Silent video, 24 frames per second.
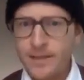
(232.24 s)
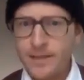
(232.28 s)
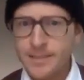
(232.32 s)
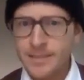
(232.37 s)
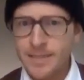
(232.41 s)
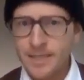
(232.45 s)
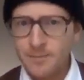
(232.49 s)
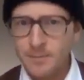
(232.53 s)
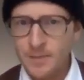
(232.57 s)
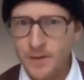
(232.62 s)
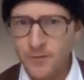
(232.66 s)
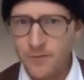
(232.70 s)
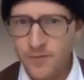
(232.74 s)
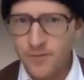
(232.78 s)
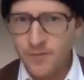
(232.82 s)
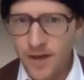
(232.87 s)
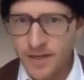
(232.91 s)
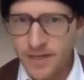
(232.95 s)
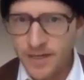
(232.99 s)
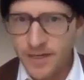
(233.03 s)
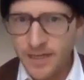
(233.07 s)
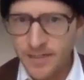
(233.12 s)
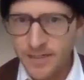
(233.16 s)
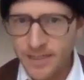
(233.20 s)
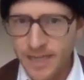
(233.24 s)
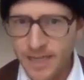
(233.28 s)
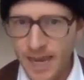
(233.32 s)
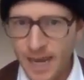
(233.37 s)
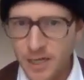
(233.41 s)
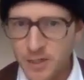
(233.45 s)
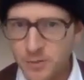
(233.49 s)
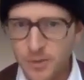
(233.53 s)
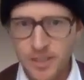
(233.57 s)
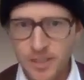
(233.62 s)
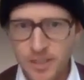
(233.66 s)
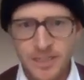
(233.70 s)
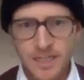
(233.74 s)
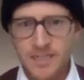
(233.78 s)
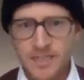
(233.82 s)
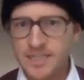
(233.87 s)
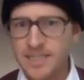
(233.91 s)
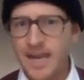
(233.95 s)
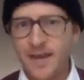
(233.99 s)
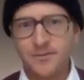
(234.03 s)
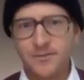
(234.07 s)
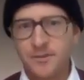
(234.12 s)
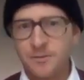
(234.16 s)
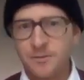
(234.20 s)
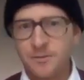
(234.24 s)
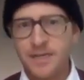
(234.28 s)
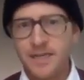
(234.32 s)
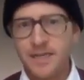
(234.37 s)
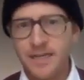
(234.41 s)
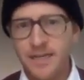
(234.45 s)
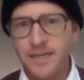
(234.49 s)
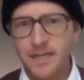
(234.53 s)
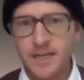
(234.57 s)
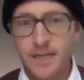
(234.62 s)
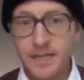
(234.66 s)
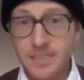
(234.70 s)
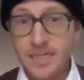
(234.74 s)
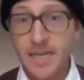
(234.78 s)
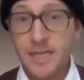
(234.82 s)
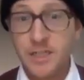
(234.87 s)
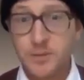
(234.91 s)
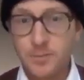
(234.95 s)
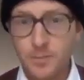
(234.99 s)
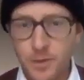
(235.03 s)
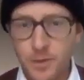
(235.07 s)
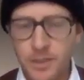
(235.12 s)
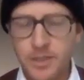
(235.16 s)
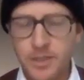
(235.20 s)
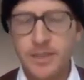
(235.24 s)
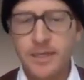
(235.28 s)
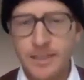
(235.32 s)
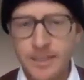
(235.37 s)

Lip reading: this can be fun and casual. It doesn't have to be a textbook.